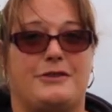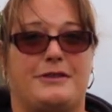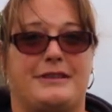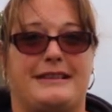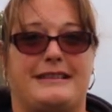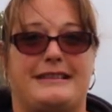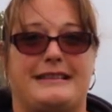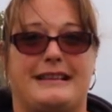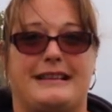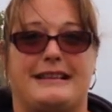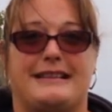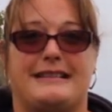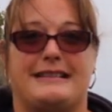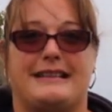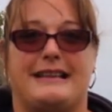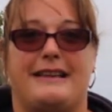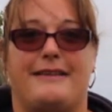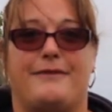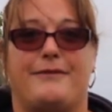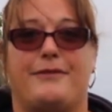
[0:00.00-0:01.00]
on the
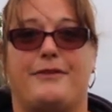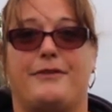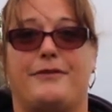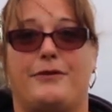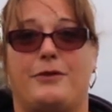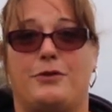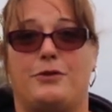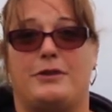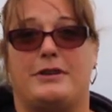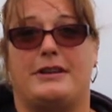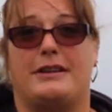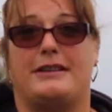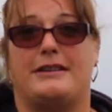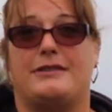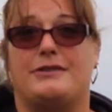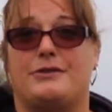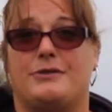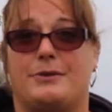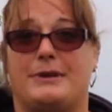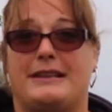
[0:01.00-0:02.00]
16th of
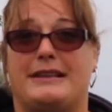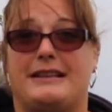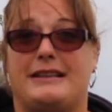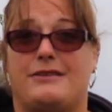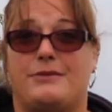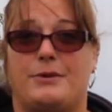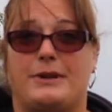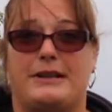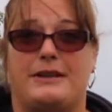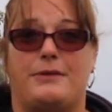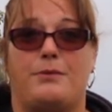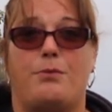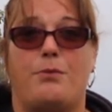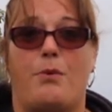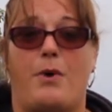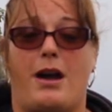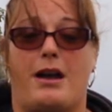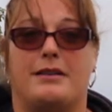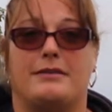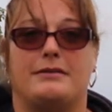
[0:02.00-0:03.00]
August
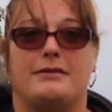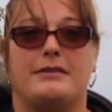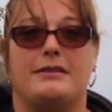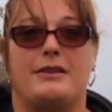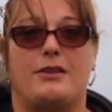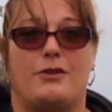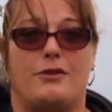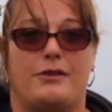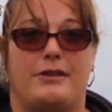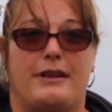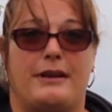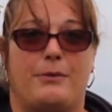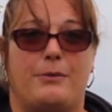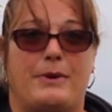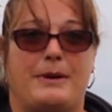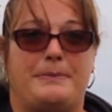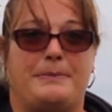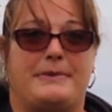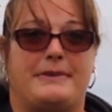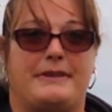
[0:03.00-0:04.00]
2021 on their
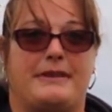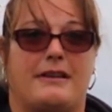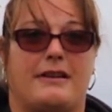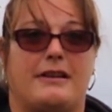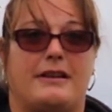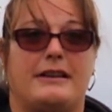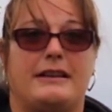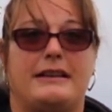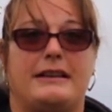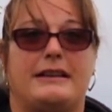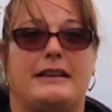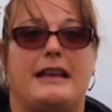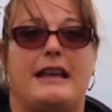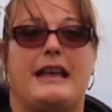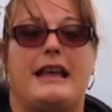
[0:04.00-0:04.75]
website,